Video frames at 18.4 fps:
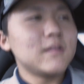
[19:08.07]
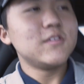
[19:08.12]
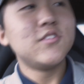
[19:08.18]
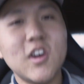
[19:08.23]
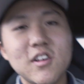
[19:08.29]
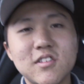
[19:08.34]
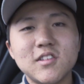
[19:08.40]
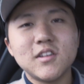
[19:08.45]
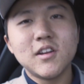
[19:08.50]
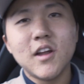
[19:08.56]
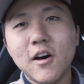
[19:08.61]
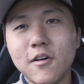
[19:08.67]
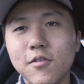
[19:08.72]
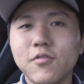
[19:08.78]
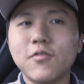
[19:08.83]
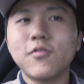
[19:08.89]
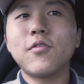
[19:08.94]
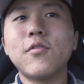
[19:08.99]
just
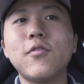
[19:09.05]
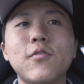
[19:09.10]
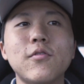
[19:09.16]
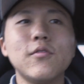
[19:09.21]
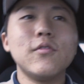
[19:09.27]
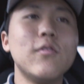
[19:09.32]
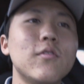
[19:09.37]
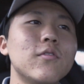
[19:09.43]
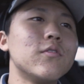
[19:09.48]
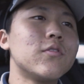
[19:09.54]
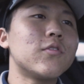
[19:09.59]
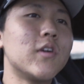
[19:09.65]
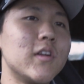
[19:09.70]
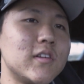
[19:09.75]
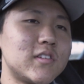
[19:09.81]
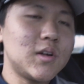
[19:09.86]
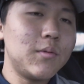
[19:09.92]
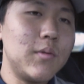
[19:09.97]
enough
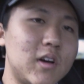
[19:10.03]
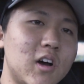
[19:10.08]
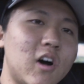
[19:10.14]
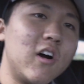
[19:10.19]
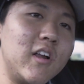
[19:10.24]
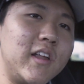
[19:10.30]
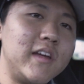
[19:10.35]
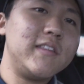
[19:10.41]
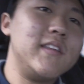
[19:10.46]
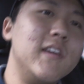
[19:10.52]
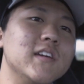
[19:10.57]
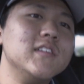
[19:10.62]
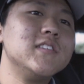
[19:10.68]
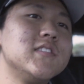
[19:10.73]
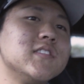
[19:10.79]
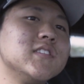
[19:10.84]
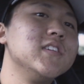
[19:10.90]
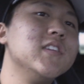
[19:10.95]
for a car like
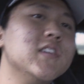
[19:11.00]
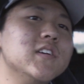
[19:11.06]
this.